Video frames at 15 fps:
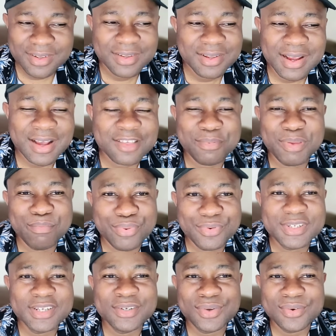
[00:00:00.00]
has been
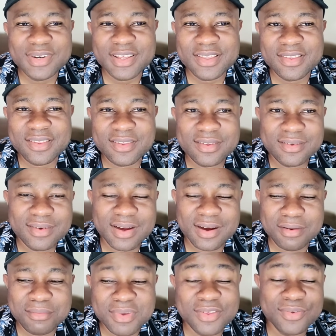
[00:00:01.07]
put into this
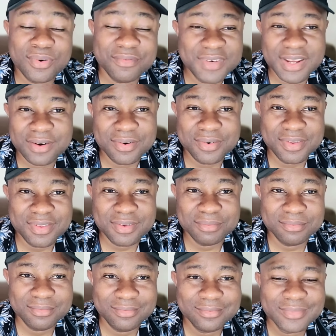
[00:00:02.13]
issue of terrorism.
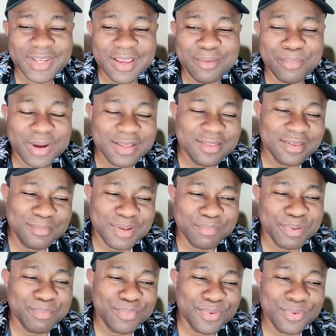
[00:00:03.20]
Imagine the
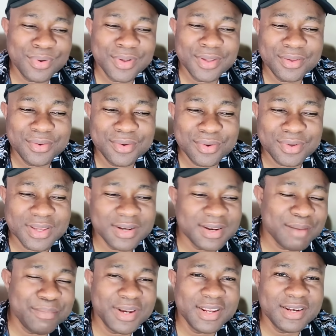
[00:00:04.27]
people,
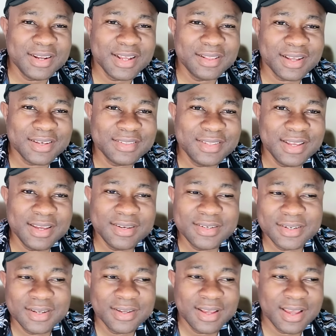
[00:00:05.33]
kidnapping in Delta
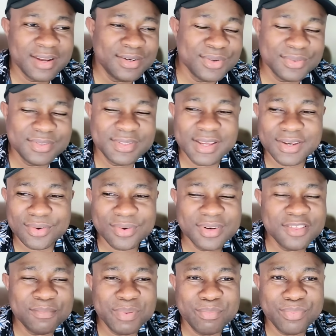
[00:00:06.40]
State, Edo State, all
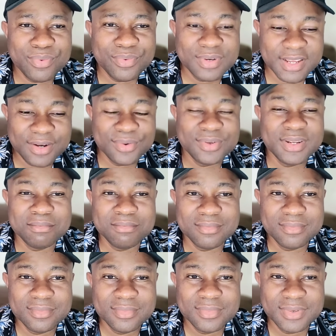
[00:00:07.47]
these people, they know them.
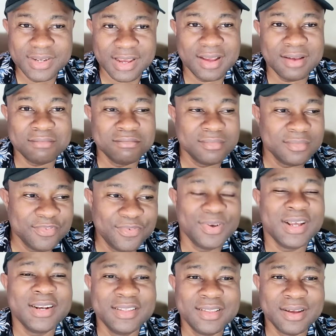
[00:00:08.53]
They are
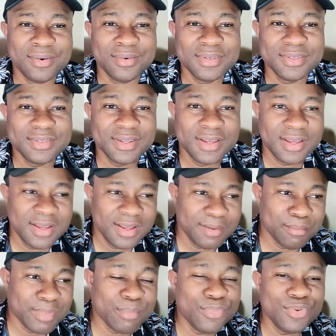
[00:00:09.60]
Fulani terrorists.
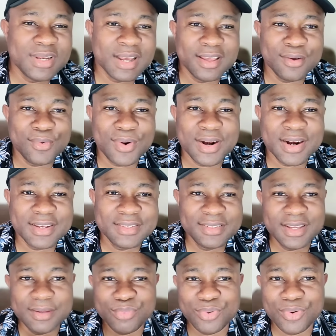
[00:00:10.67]
Mahmuda in Kwara
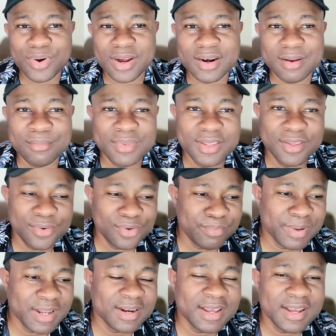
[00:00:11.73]
State, Boko Haram in
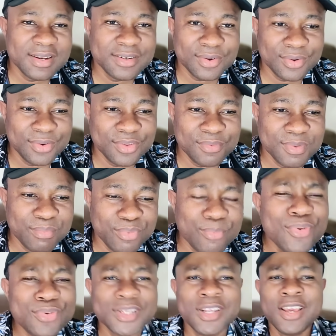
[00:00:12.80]
Yoruba land, all those people.
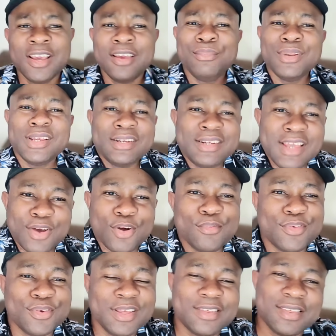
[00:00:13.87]
But immediately it
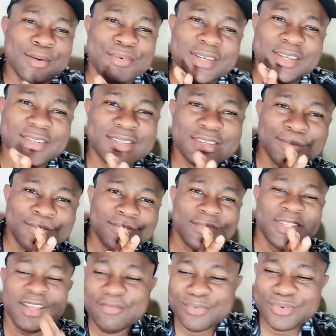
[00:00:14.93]
comes to the southeast,
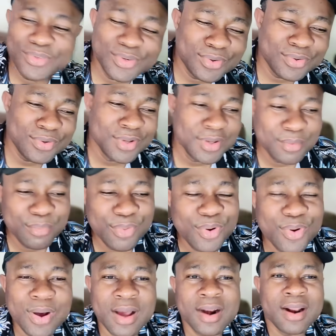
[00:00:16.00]
even though
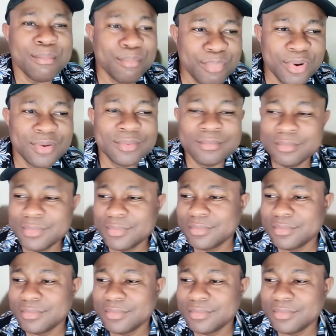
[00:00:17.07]
Boko Haram bomb